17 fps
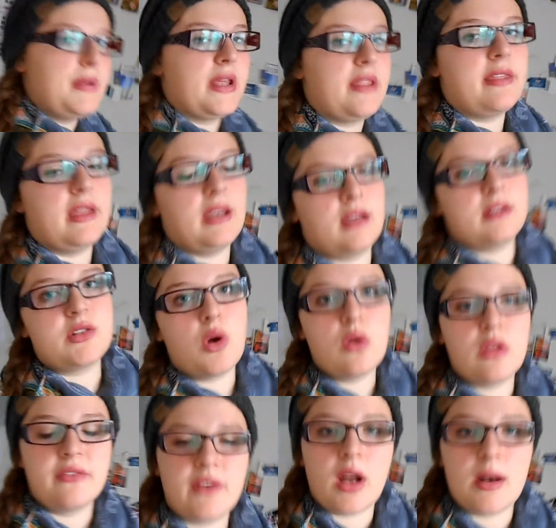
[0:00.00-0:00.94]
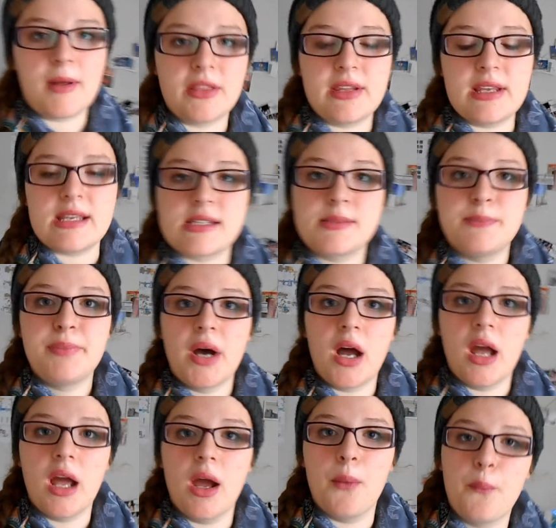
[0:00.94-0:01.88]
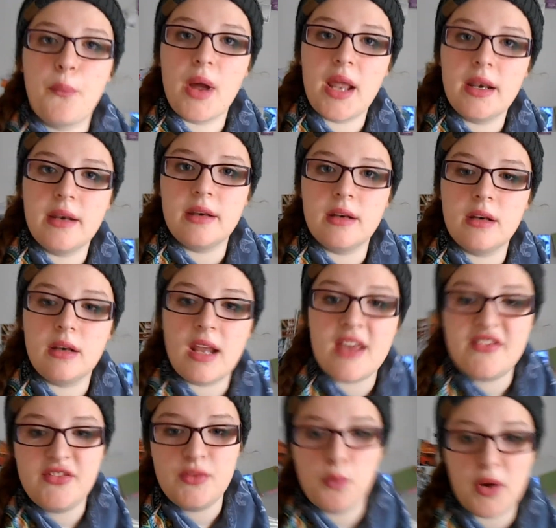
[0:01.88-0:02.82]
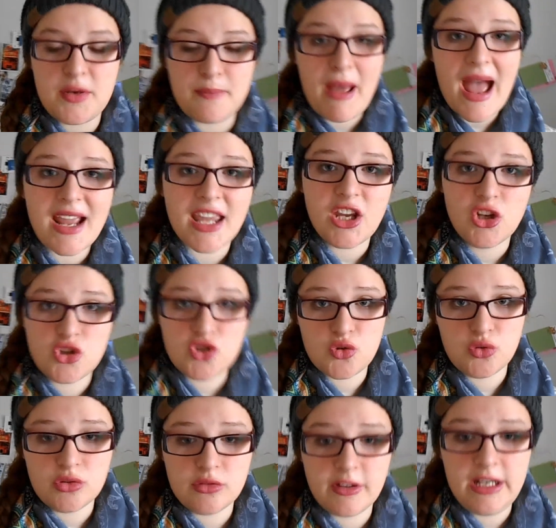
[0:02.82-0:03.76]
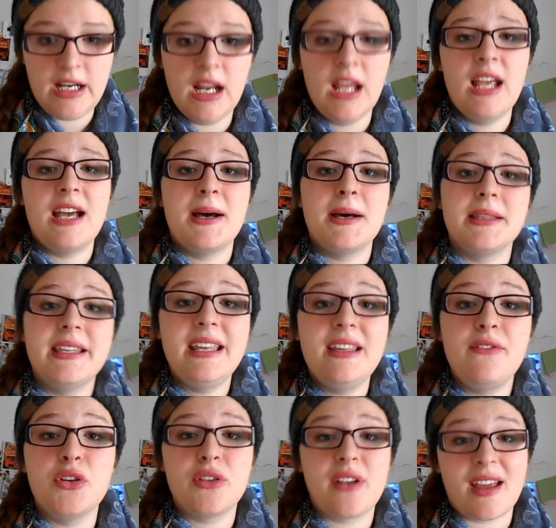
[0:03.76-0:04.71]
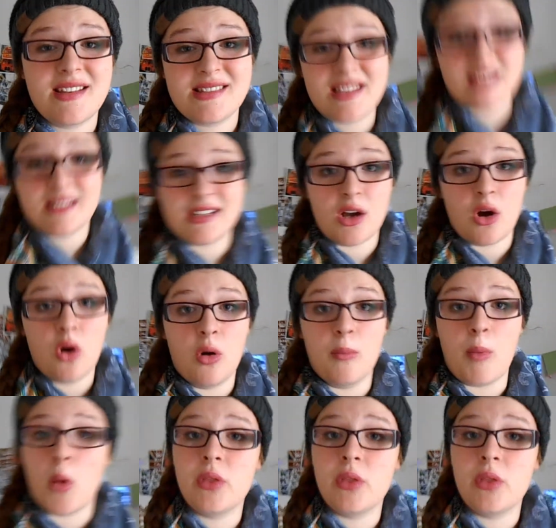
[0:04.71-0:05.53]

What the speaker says: big thing, I totally forgot about this, but when packing your jewelry, leave your nice things at home.